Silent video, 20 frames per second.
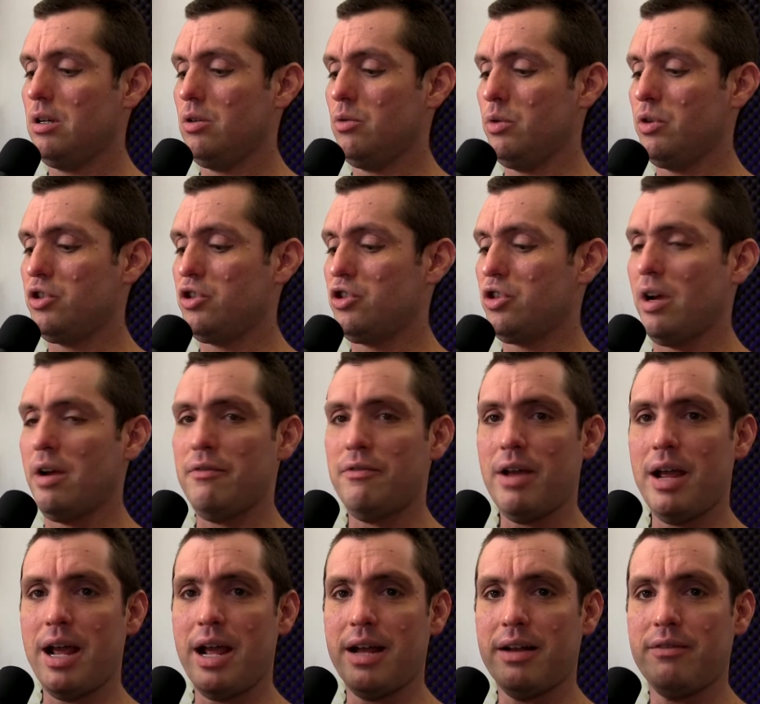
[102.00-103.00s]
which I've
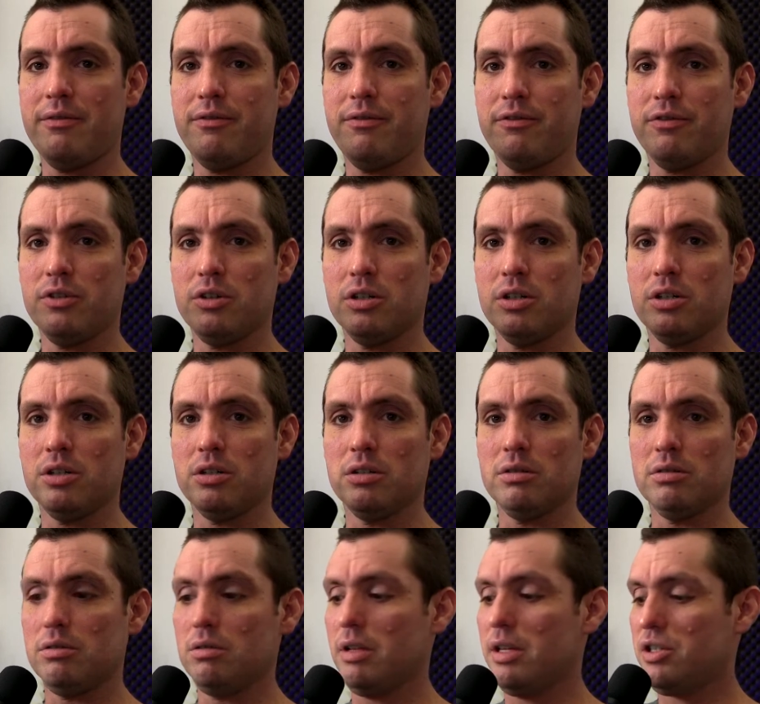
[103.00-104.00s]
had
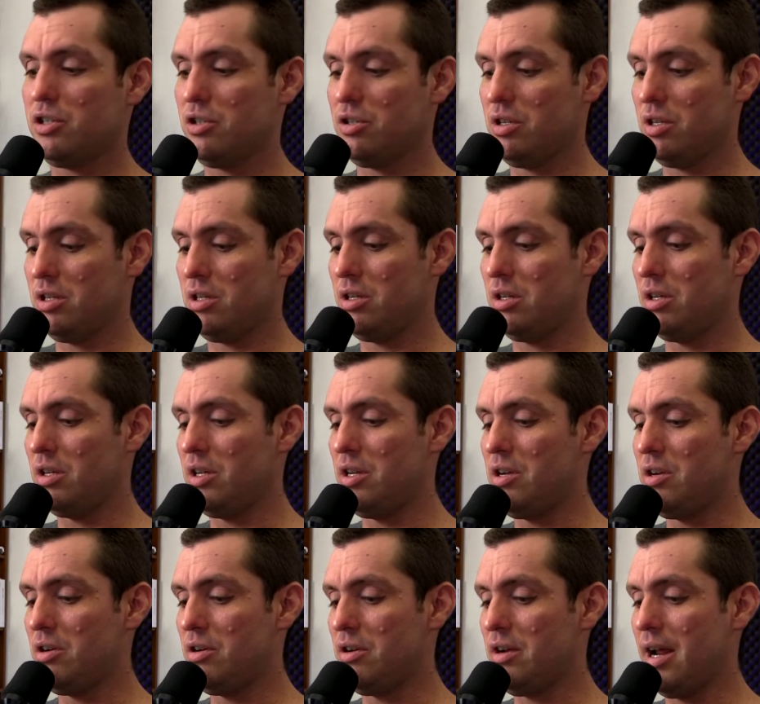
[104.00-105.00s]
for less than a
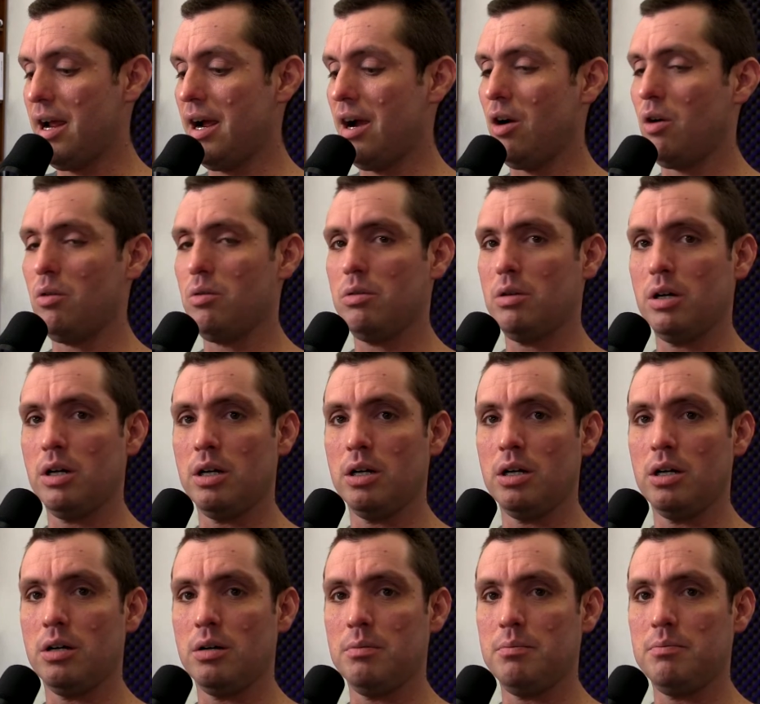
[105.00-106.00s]
year now.
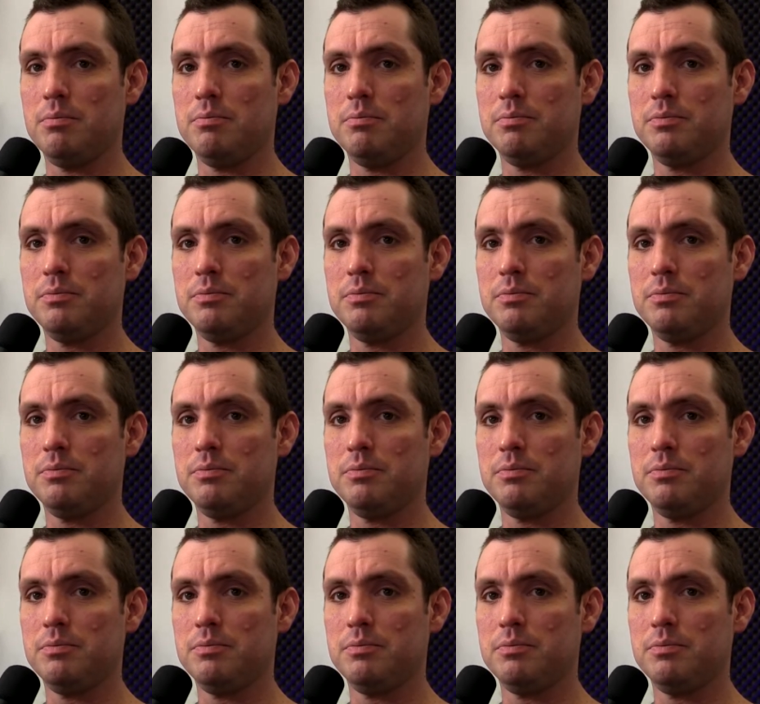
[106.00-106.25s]
Um,